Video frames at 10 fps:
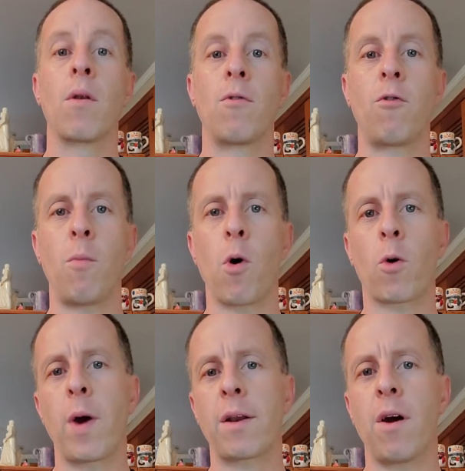Two more
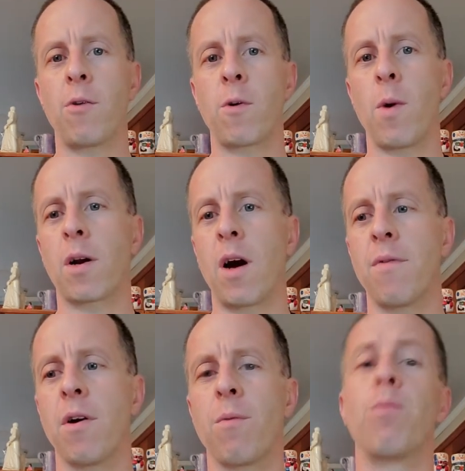quick notes I want to
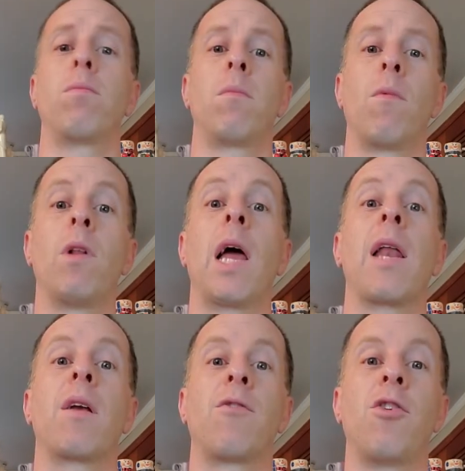cover
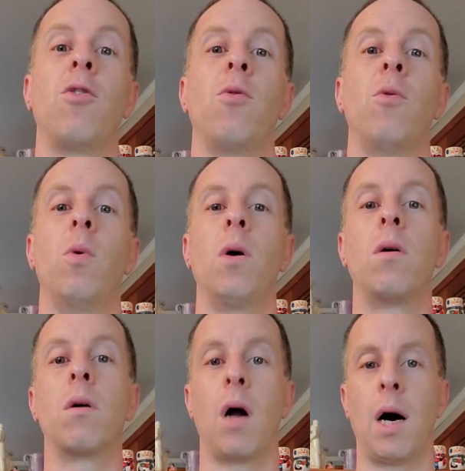relating to
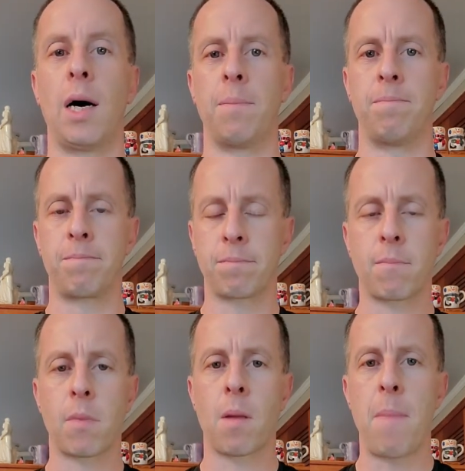
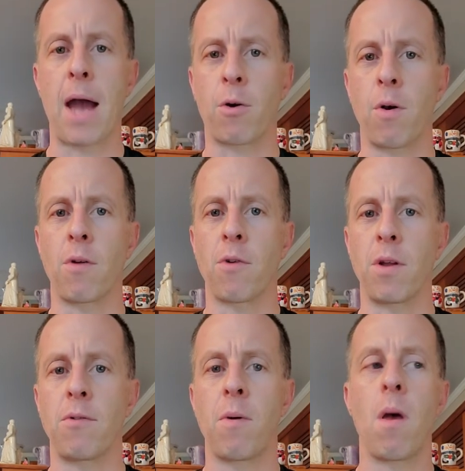
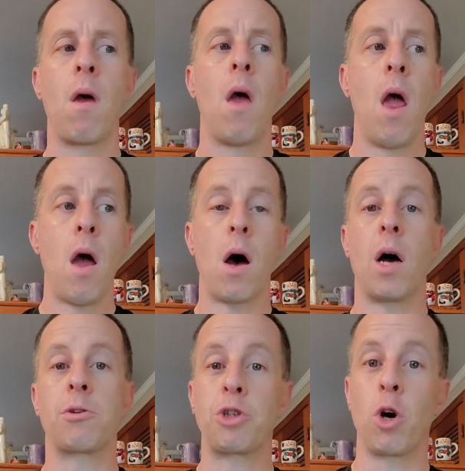macronutrients.
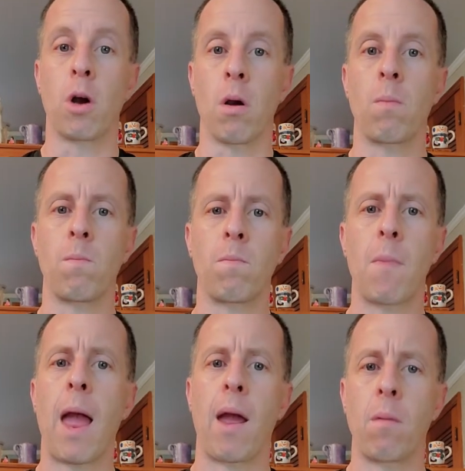Sugar.
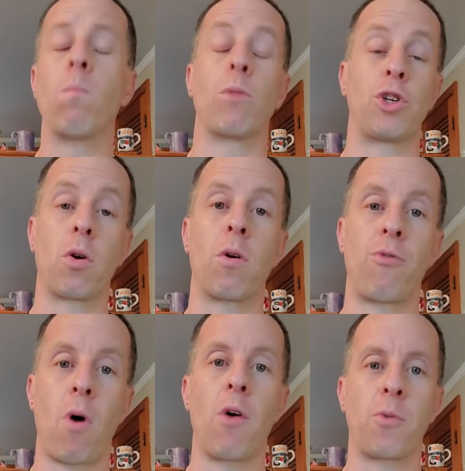Sugar is
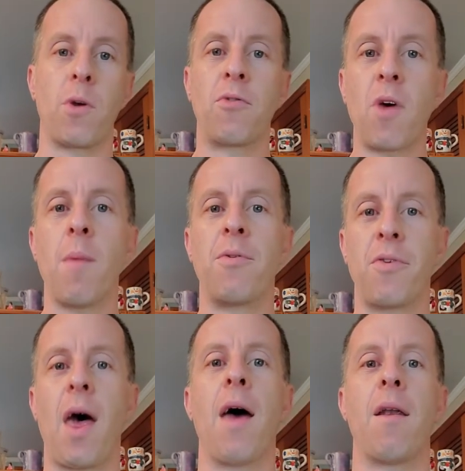also a
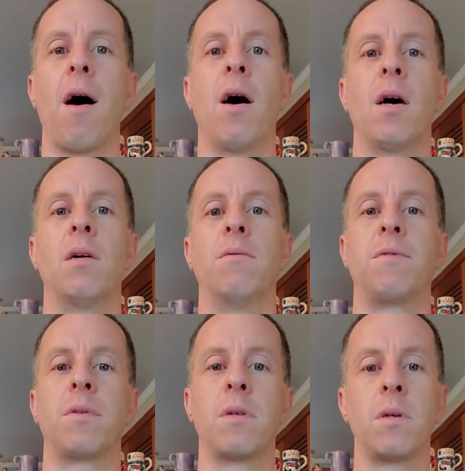subset of
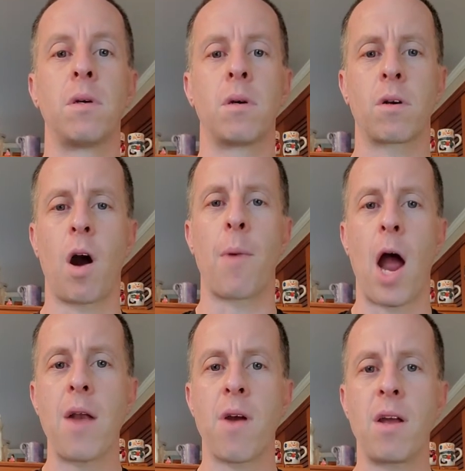
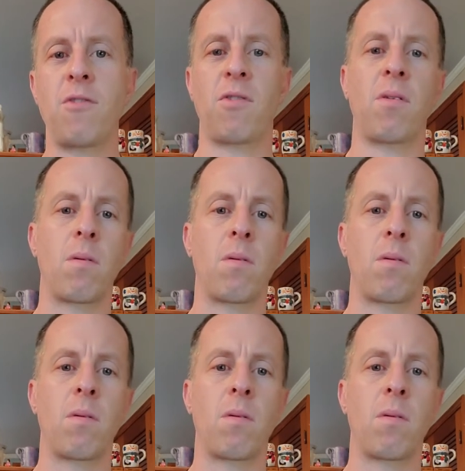carbohydrates.